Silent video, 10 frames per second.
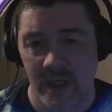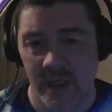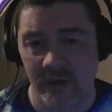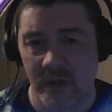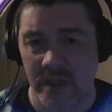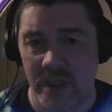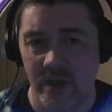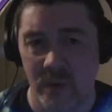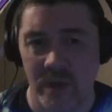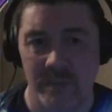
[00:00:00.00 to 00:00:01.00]
That's going to
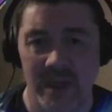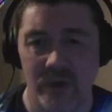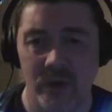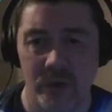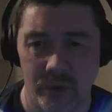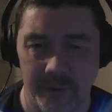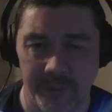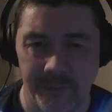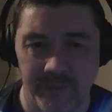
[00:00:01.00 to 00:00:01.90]
take quite a bit to do.